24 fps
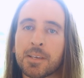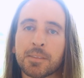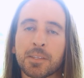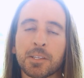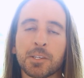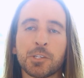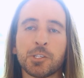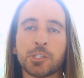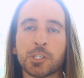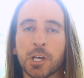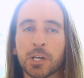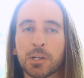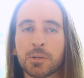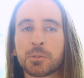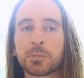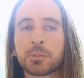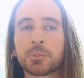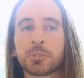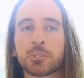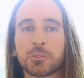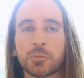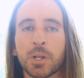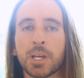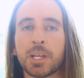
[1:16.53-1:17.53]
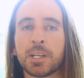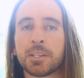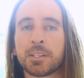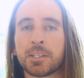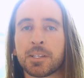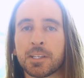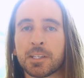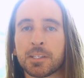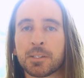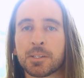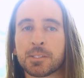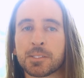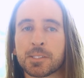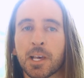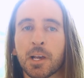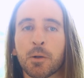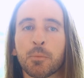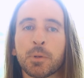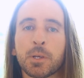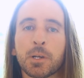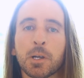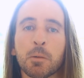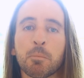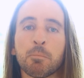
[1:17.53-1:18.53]
The general trend here is that
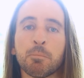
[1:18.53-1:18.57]
we are